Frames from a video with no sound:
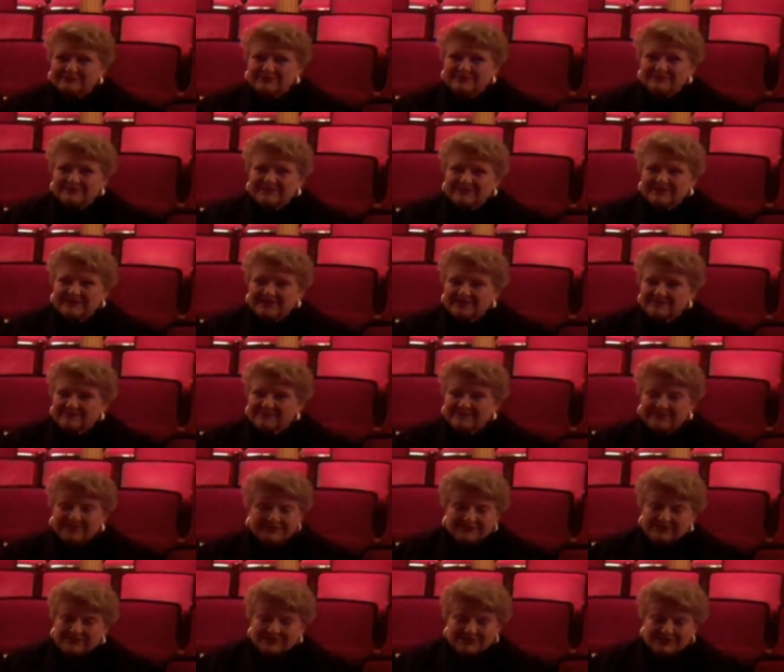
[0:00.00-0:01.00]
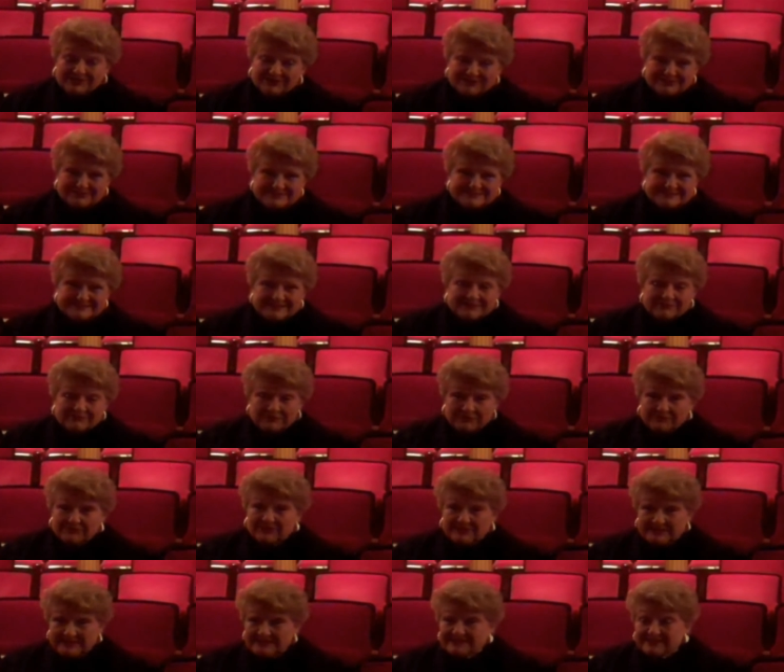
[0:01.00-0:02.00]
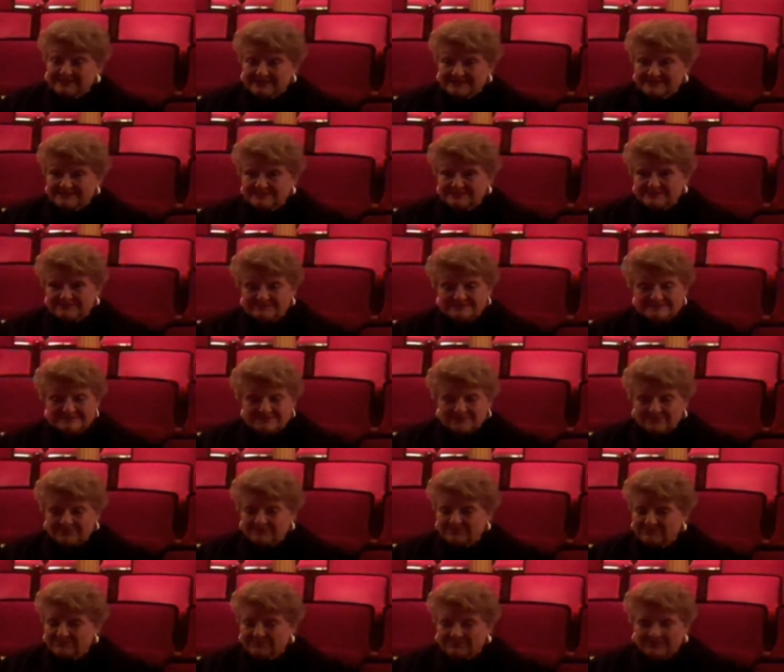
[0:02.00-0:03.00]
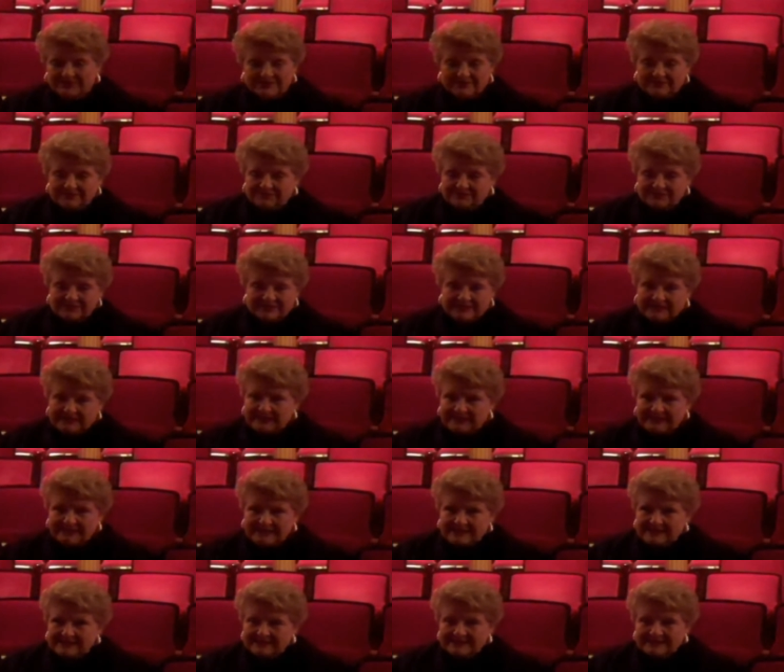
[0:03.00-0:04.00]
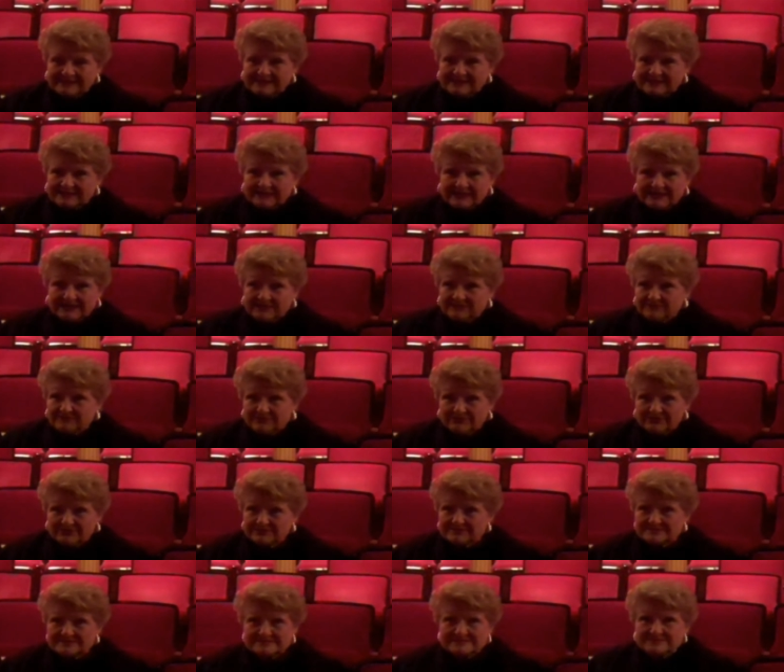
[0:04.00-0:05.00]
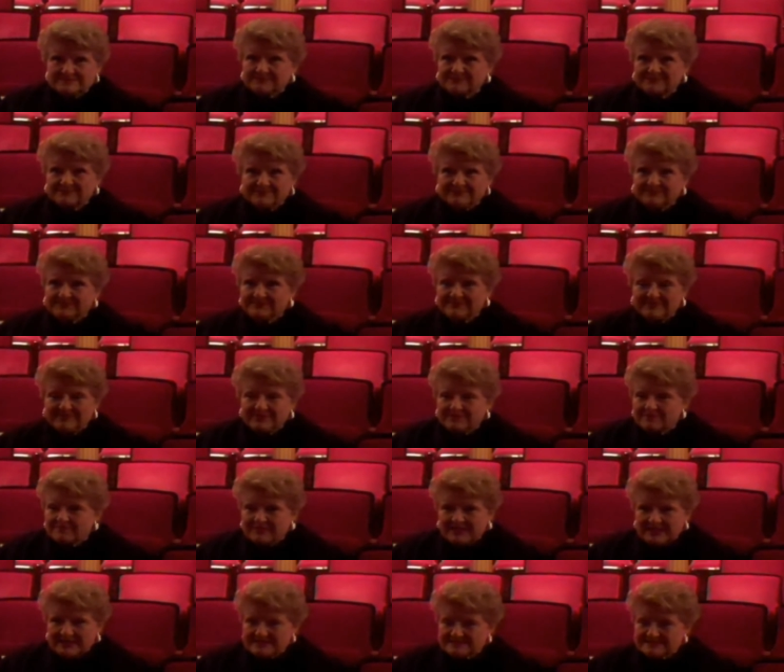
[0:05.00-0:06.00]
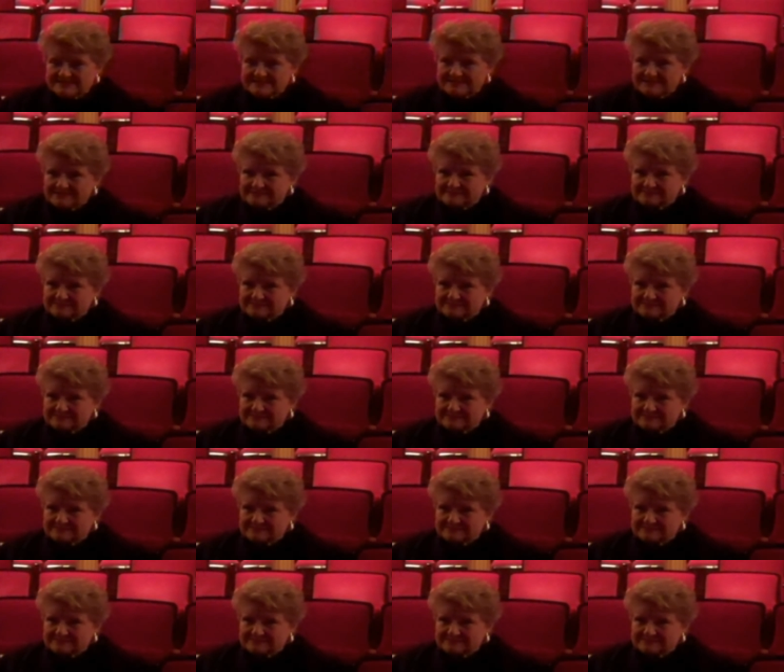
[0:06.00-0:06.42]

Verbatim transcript: we became very close. We really did. She was a wonderful lady, and of course, the best.